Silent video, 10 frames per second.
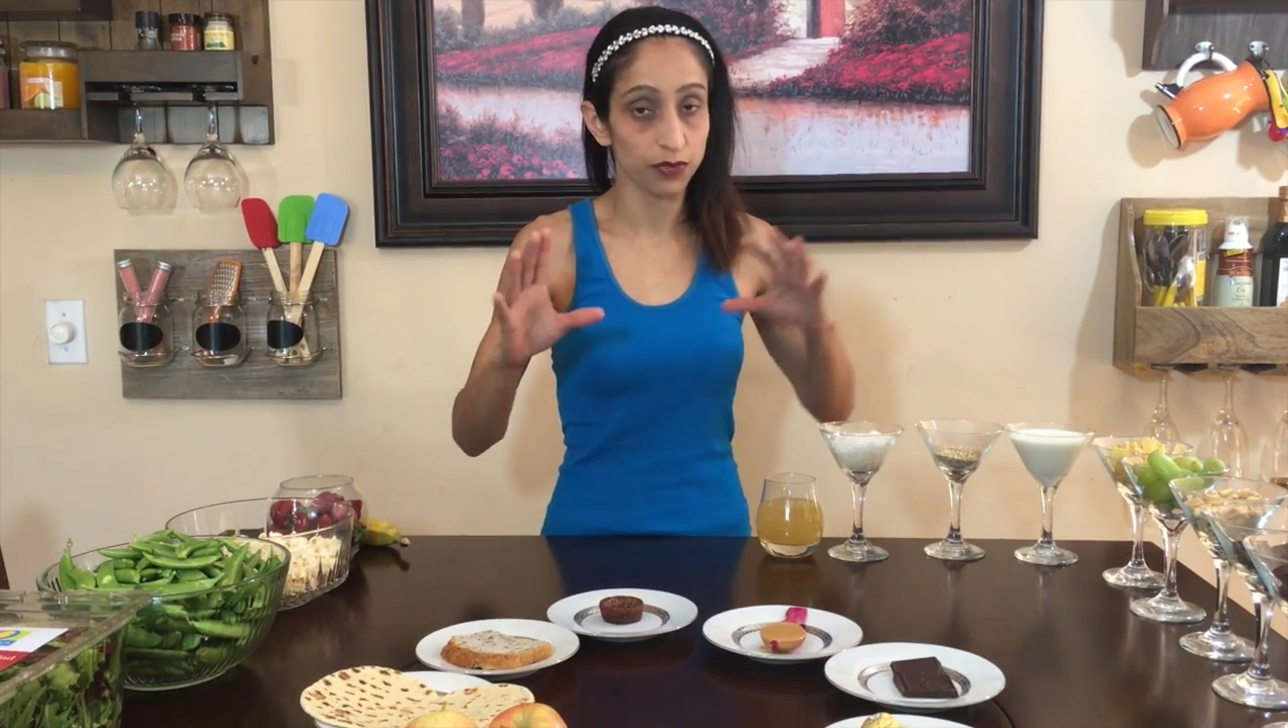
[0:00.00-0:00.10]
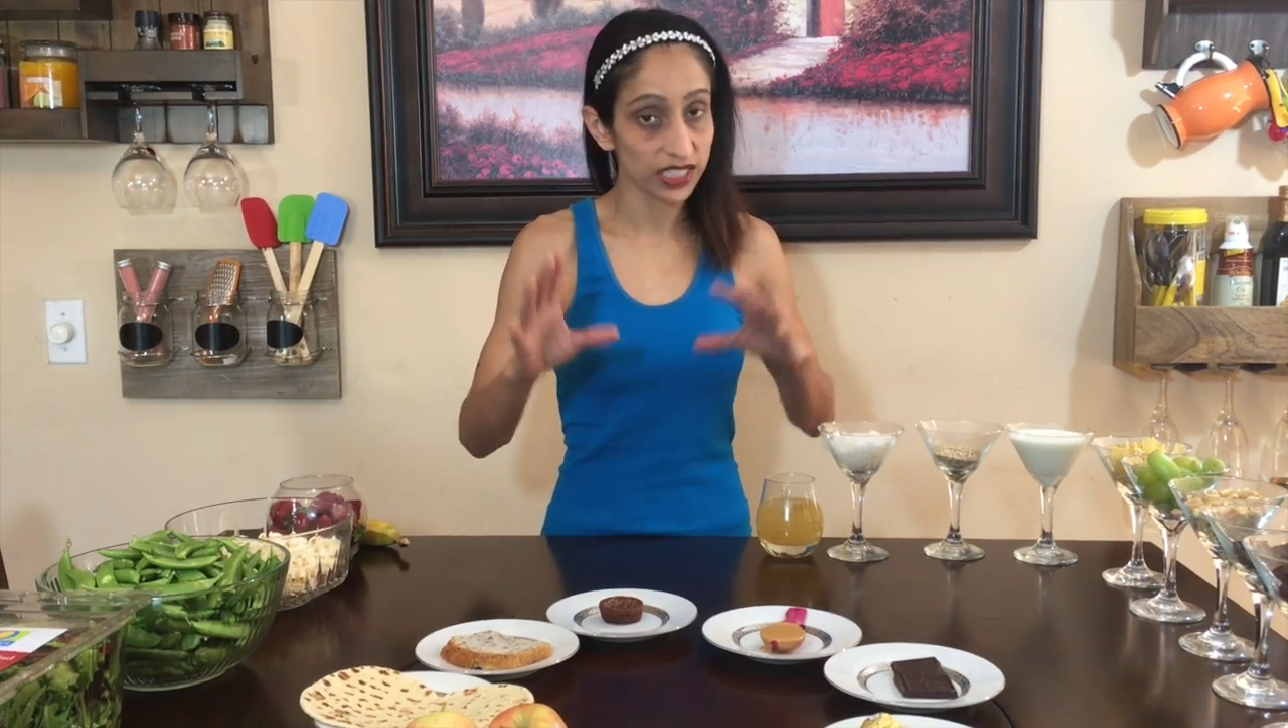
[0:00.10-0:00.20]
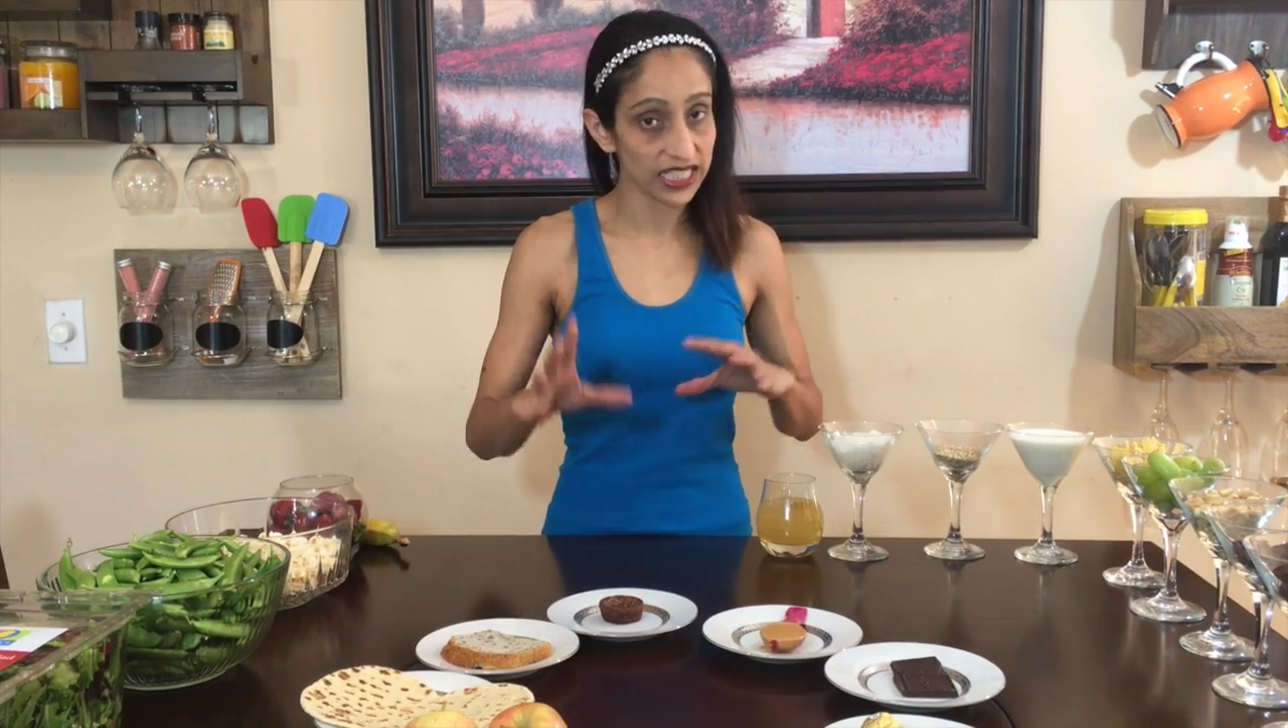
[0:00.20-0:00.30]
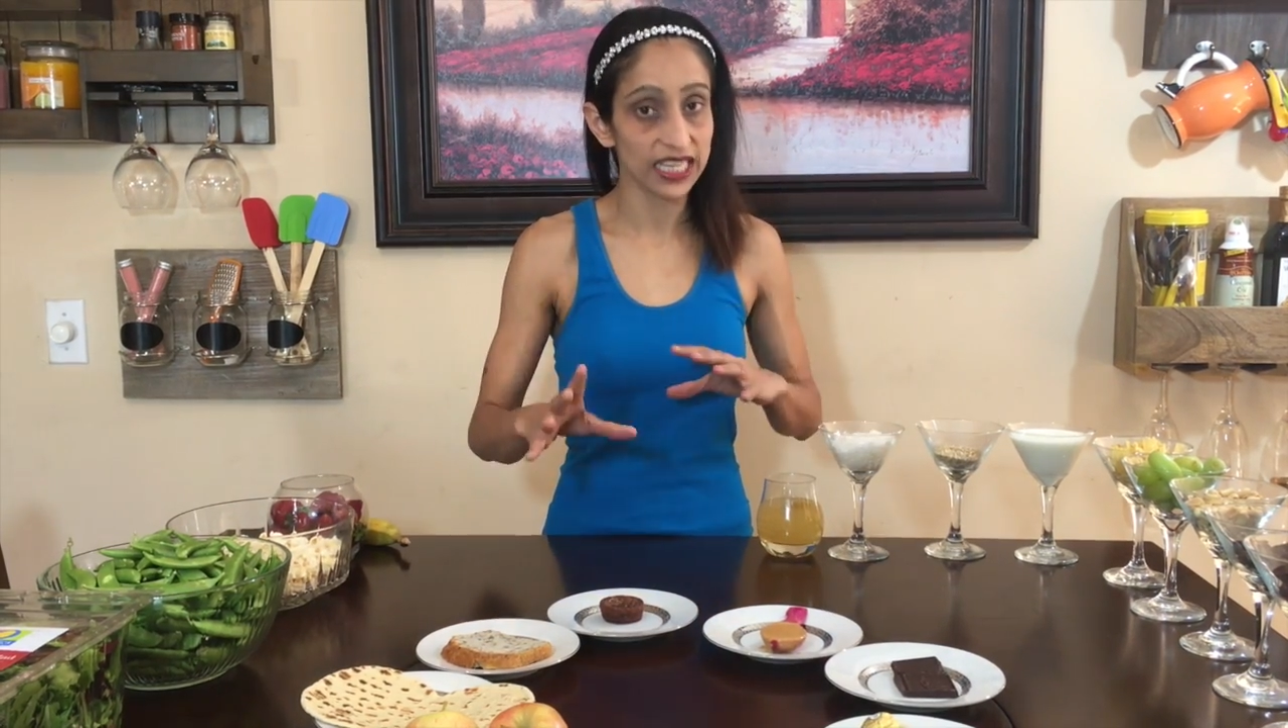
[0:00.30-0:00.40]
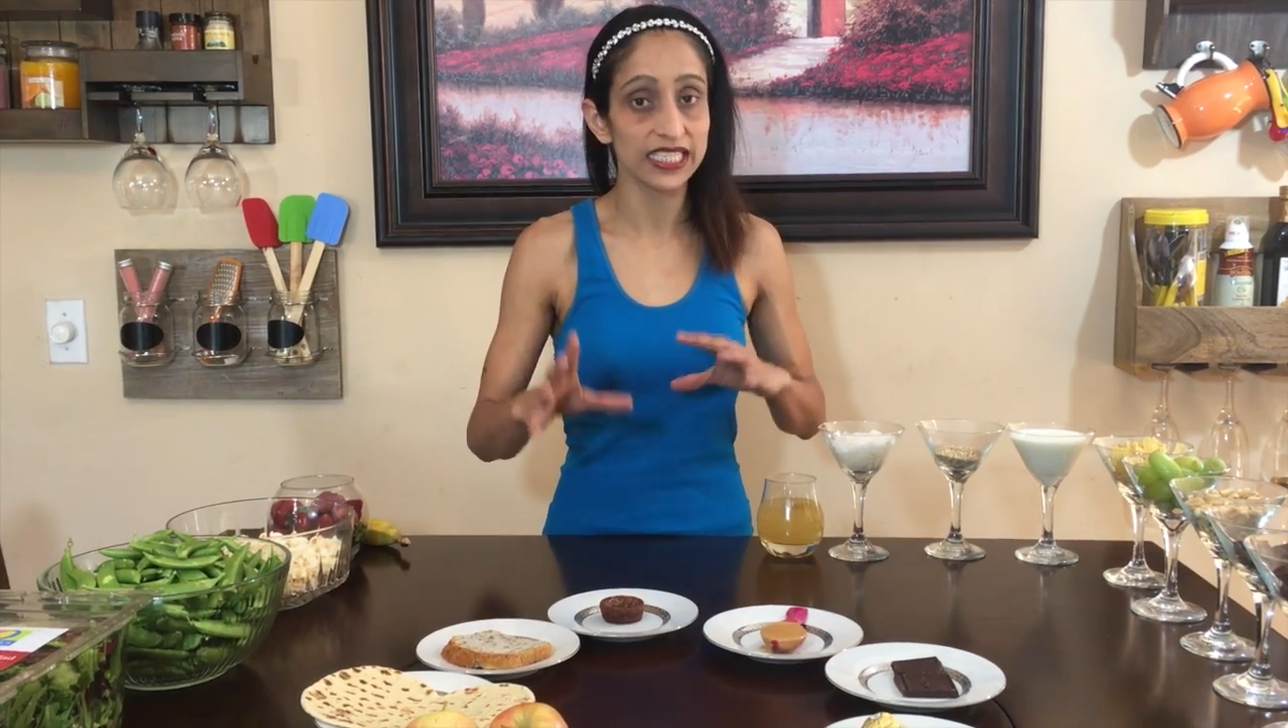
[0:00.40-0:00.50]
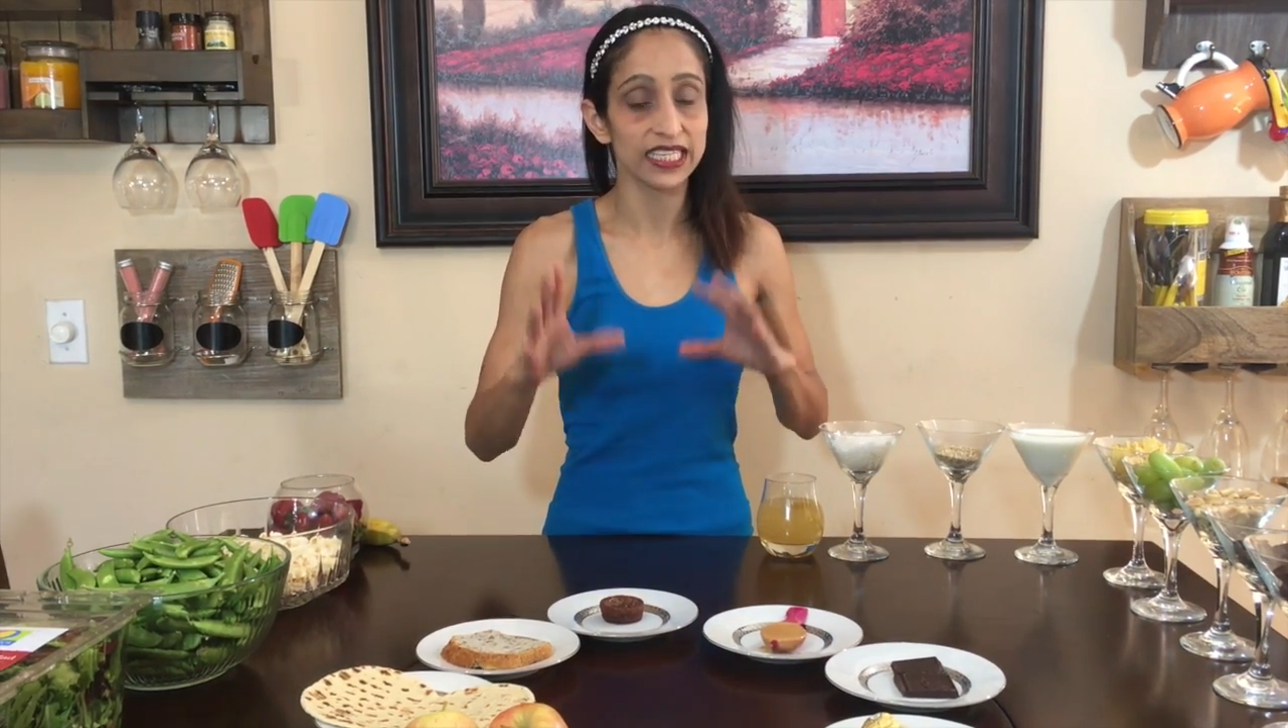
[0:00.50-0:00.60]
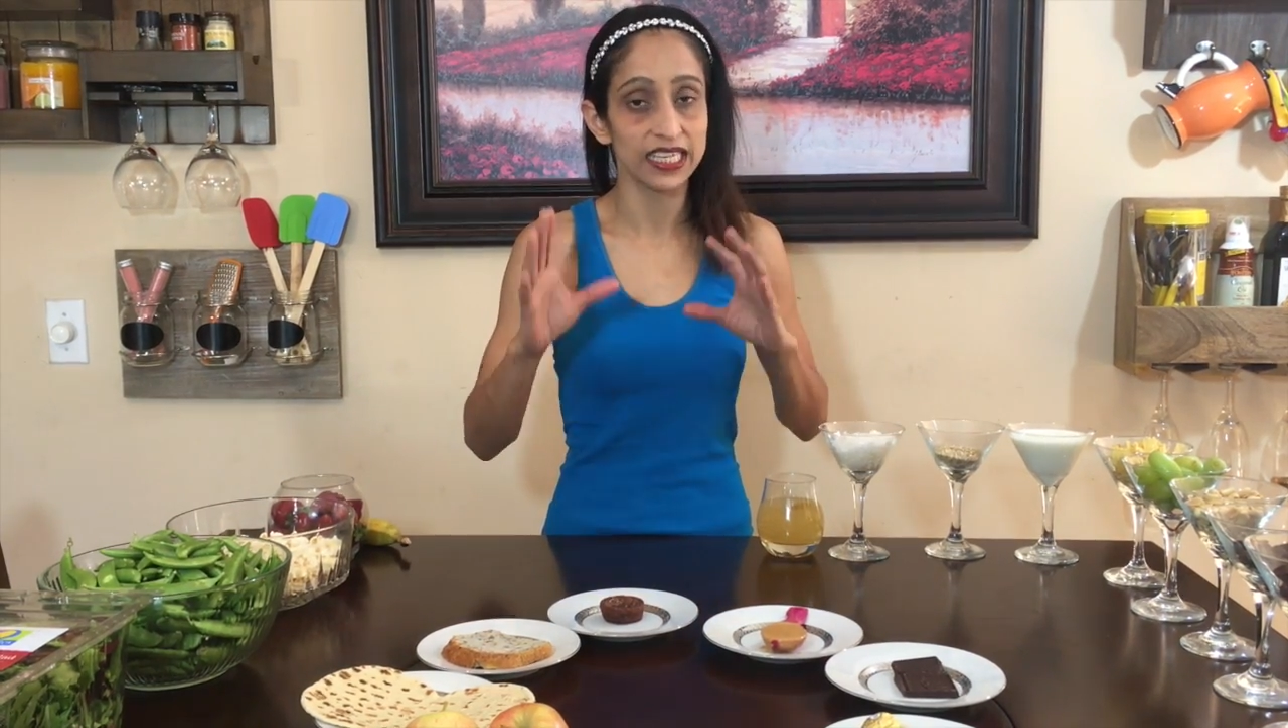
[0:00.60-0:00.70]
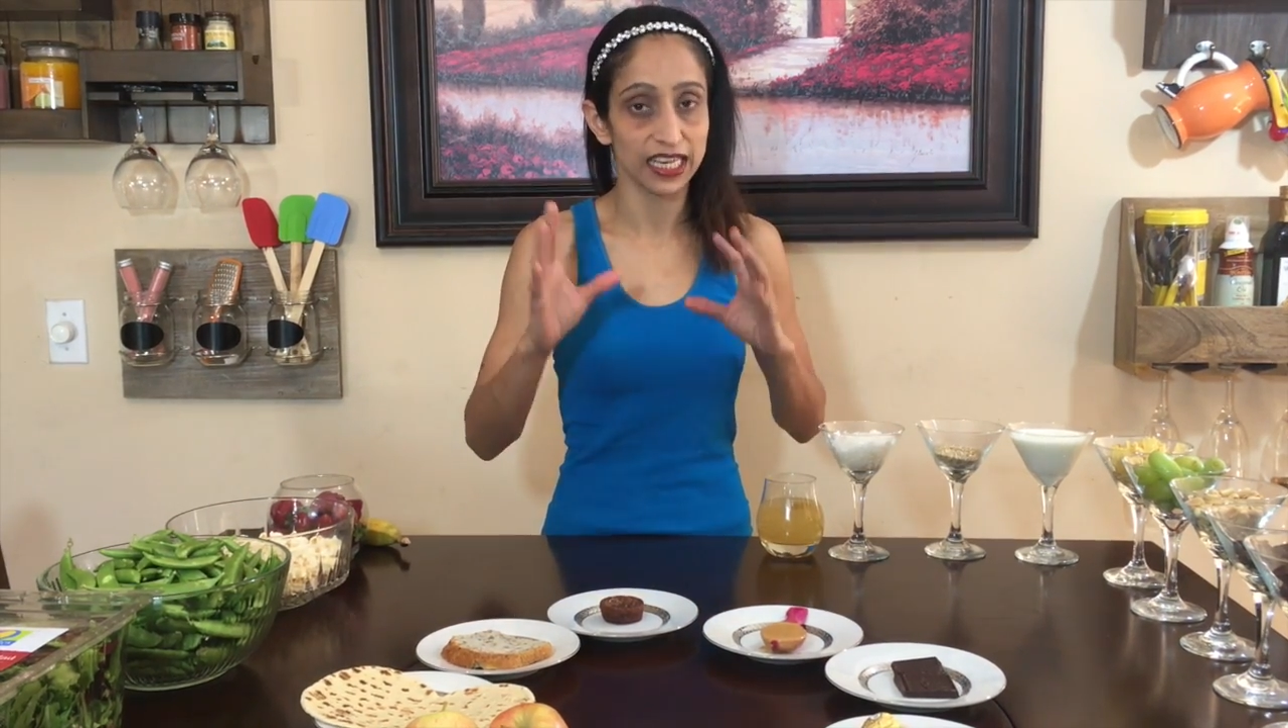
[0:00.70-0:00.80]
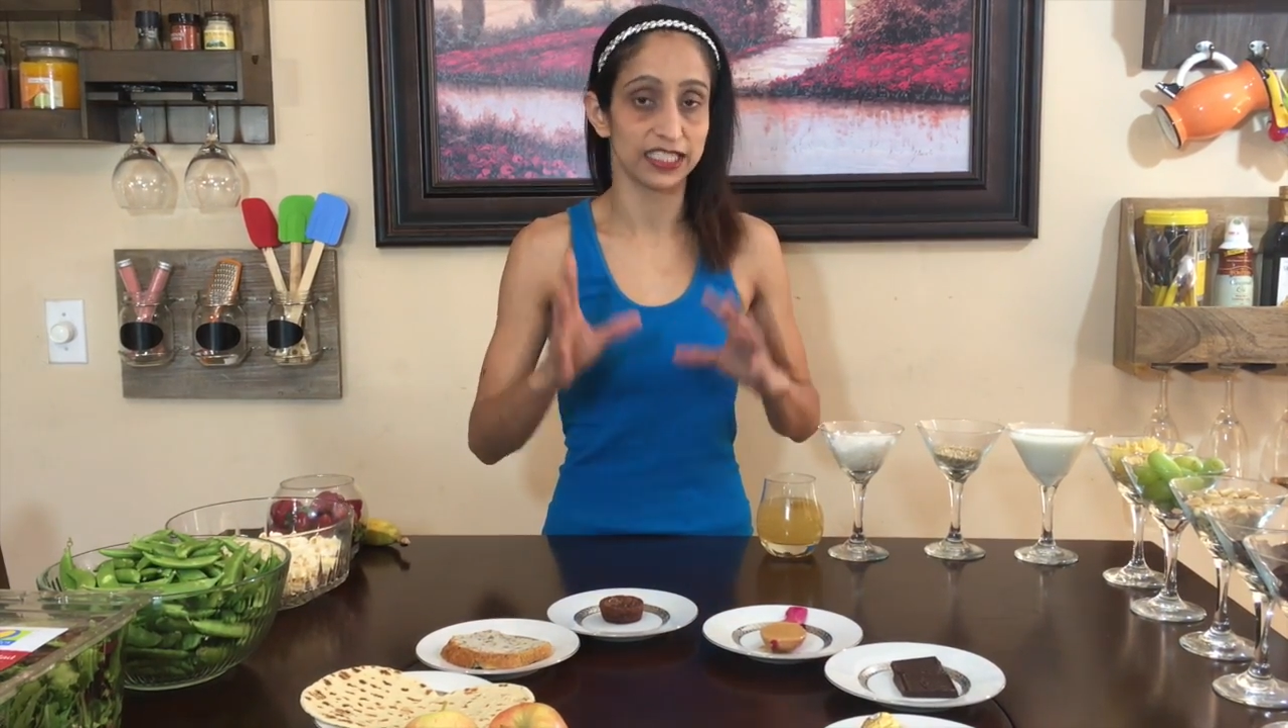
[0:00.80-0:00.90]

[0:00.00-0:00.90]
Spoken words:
precisely